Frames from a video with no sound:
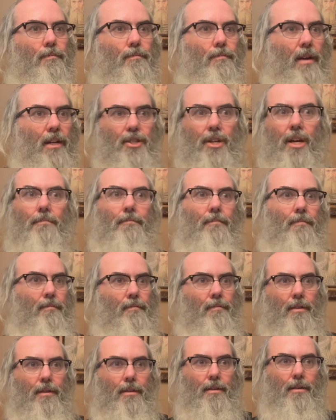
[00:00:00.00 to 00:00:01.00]
Hashem.
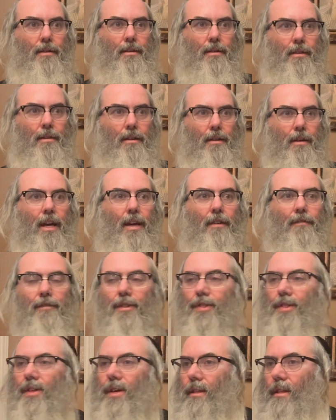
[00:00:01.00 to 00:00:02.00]

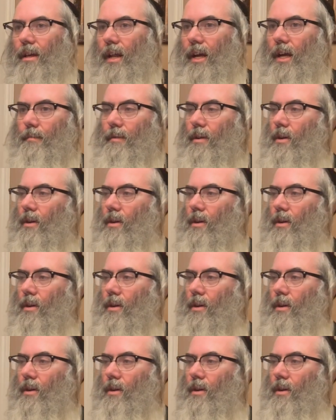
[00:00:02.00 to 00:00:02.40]
Everything that I come